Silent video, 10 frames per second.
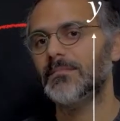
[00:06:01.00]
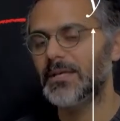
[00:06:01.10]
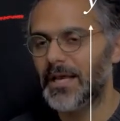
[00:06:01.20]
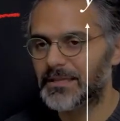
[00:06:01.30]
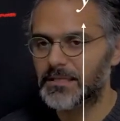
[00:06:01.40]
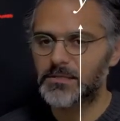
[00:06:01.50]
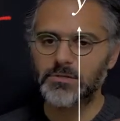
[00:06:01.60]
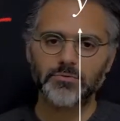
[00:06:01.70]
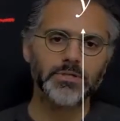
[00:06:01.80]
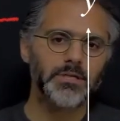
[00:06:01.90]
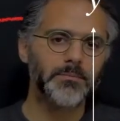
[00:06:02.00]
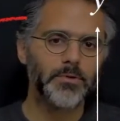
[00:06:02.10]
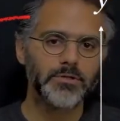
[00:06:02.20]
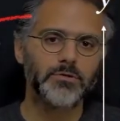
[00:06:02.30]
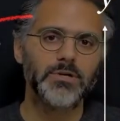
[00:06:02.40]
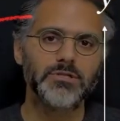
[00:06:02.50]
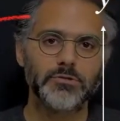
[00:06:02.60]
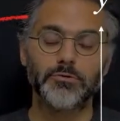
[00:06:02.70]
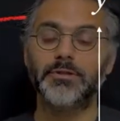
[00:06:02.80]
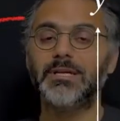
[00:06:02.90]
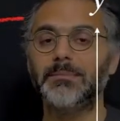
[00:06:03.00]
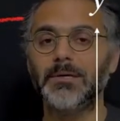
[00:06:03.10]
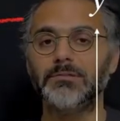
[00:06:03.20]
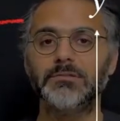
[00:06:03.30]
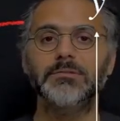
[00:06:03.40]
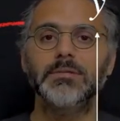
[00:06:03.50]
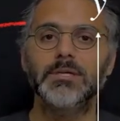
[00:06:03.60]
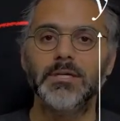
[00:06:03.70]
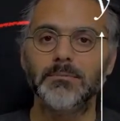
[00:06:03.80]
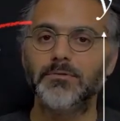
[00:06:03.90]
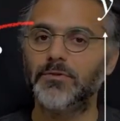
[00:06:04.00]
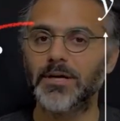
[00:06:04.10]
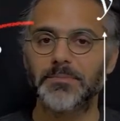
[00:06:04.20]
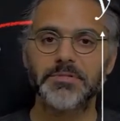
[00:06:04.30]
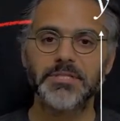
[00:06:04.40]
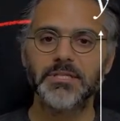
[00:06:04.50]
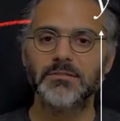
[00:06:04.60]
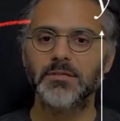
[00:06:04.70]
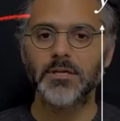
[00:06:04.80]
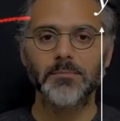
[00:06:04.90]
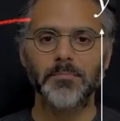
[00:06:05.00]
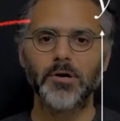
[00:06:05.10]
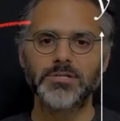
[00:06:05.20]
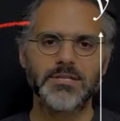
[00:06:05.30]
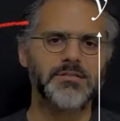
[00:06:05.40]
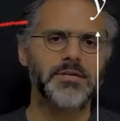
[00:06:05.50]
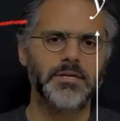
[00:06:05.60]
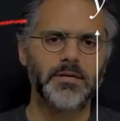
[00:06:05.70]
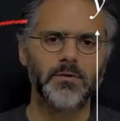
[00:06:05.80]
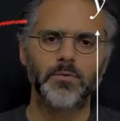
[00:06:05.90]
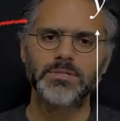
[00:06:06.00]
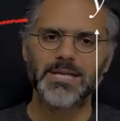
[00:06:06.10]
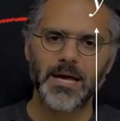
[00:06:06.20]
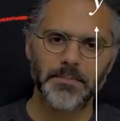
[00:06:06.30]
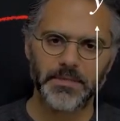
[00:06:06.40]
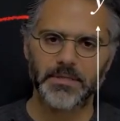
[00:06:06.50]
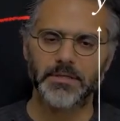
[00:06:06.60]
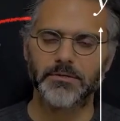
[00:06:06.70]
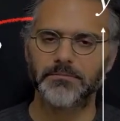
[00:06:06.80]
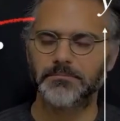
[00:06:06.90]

And this is a really important question to think about. Before I proceed, pause and think, what's happening here?